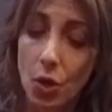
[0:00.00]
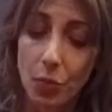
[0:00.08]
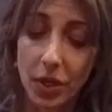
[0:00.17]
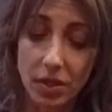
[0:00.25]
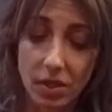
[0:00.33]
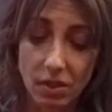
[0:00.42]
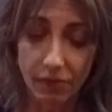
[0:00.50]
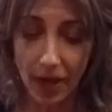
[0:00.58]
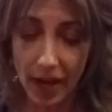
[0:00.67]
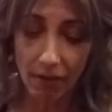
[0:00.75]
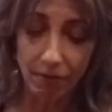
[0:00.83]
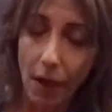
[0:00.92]
because the
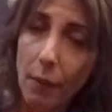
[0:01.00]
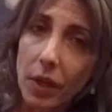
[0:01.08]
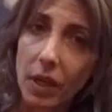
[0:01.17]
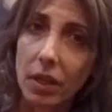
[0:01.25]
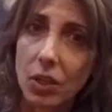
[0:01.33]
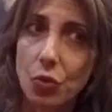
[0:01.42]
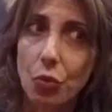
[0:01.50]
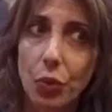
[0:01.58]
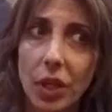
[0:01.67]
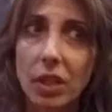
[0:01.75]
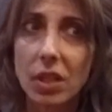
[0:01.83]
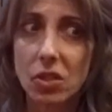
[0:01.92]
Divine Feminine is
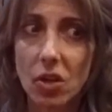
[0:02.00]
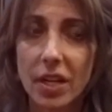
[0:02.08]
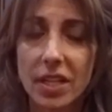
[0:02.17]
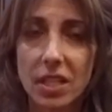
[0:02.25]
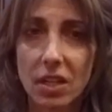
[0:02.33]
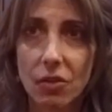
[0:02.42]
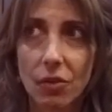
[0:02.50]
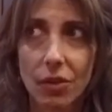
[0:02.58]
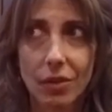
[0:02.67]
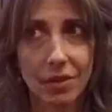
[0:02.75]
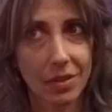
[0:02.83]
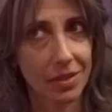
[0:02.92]
really starting to
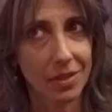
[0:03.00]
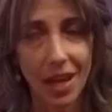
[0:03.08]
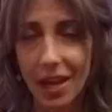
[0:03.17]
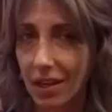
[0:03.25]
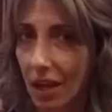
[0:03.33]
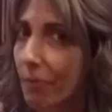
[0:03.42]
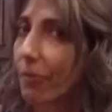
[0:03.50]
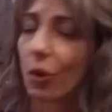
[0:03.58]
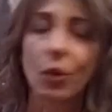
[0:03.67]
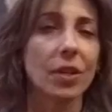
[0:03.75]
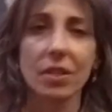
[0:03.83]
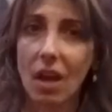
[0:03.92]
stand up for
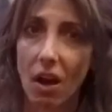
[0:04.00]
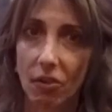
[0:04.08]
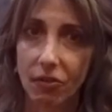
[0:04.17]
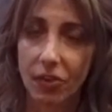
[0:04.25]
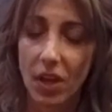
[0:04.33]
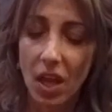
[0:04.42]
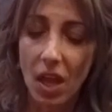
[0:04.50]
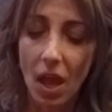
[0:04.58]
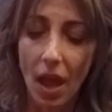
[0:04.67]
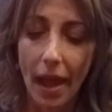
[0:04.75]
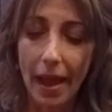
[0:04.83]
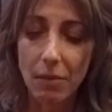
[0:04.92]
herself
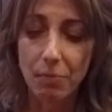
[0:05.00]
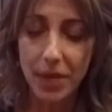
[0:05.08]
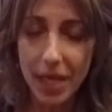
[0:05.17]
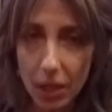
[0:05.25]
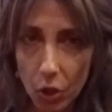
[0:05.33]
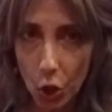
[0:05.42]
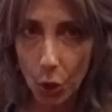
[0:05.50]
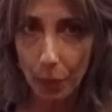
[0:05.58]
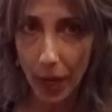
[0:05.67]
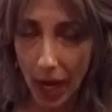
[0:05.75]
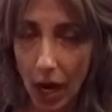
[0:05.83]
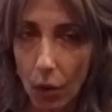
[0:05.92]
and be in her
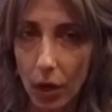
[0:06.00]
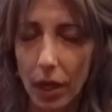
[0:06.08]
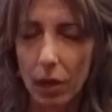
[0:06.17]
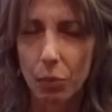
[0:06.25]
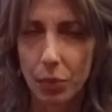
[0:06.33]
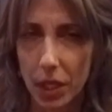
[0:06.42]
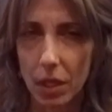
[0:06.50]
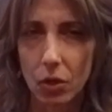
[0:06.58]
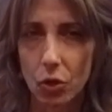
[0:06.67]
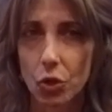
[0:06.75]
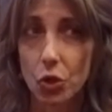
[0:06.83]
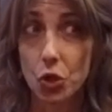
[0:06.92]
power and be in
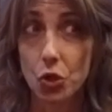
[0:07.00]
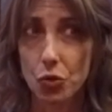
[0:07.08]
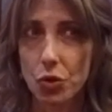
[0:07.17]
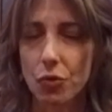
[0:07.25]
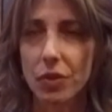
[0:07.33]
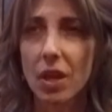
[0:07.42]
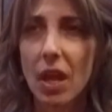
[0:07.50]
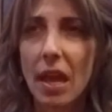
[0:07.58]
her truth.